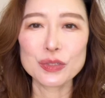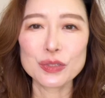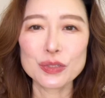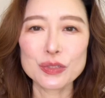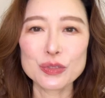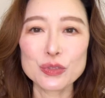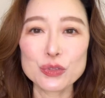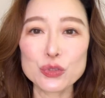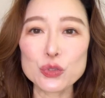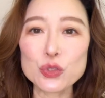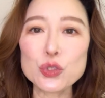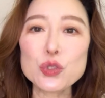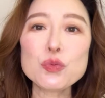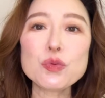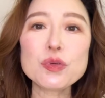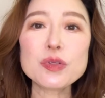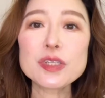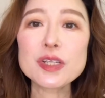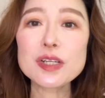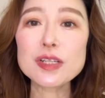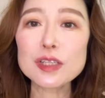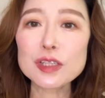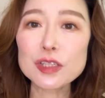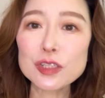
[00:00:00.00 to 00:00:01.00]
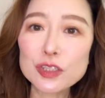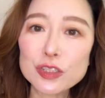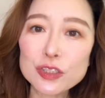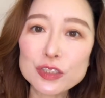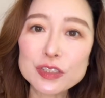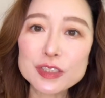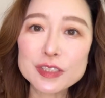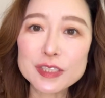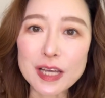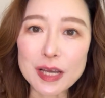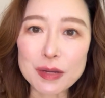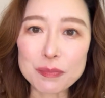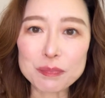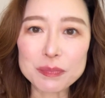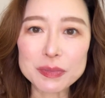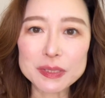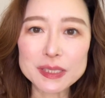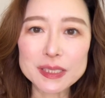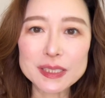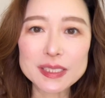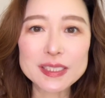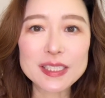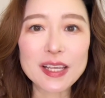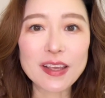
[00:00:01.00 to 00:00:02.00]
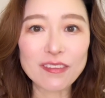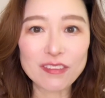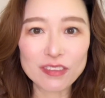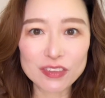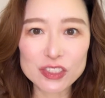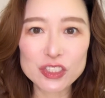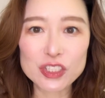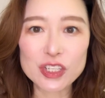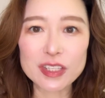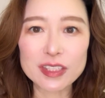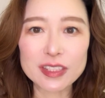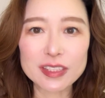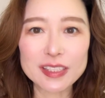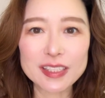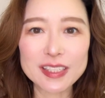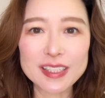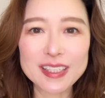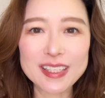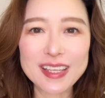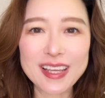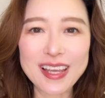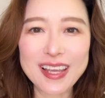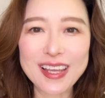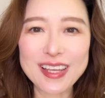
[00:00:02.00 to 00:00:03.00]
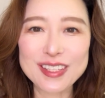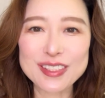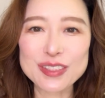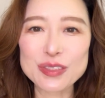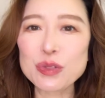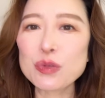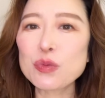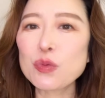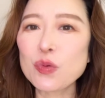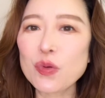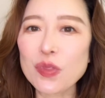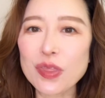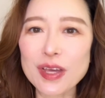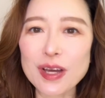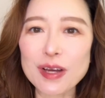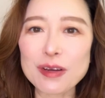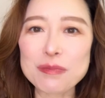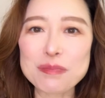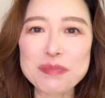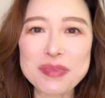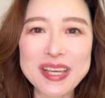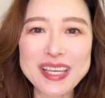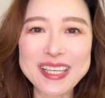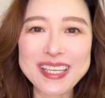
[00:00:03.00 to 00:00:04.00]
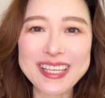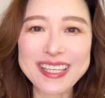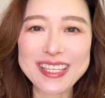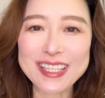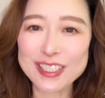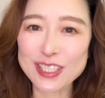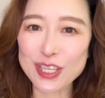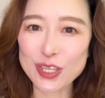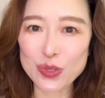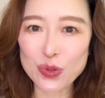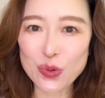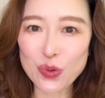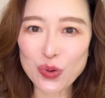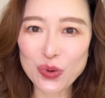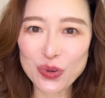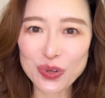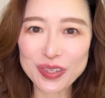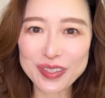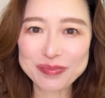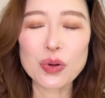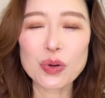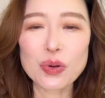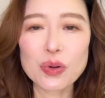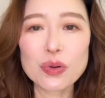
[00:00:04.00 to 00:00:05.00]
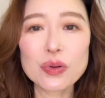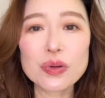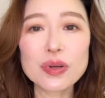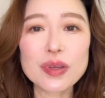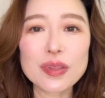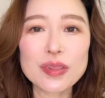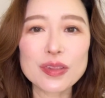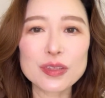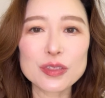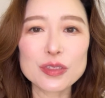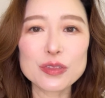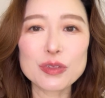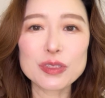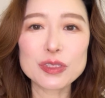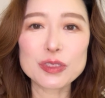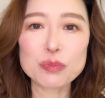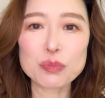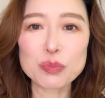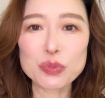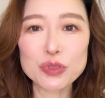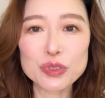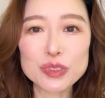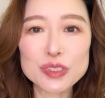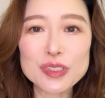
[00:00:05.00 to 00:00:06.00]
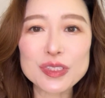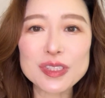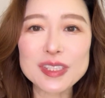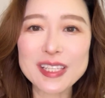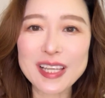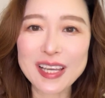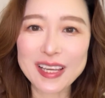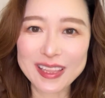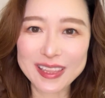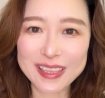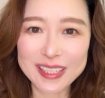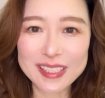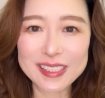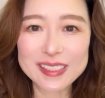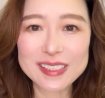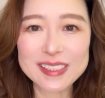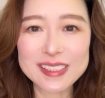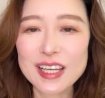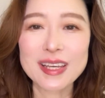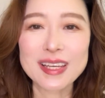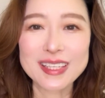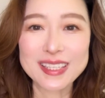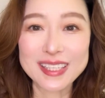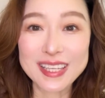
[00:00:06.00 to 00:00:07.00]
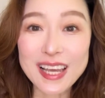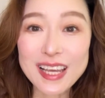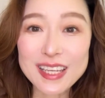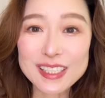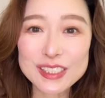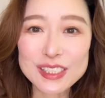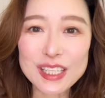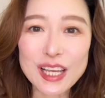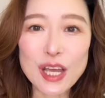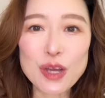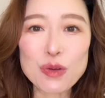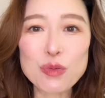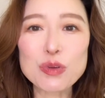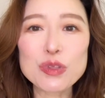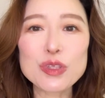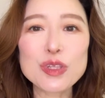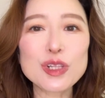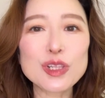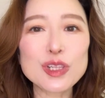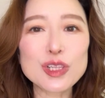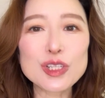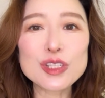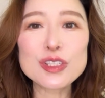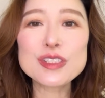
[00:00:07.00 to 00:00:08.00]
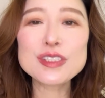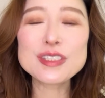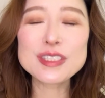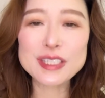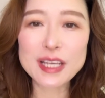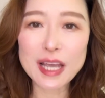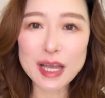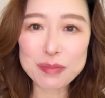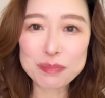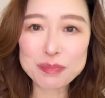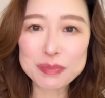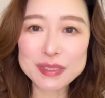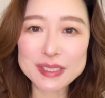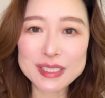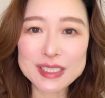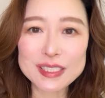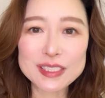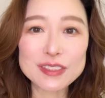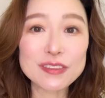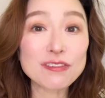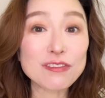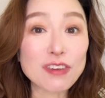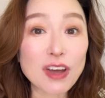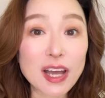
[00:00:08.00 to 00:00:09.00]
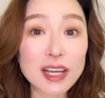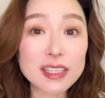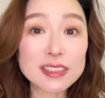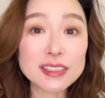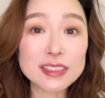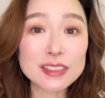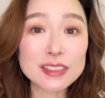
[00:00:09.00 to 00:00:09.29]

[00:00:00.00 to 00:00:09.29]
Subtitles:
Do you want to learn Japanese efficiently and without making a detour? Or you are the person like this? Yes, I want to learn Japanese fast,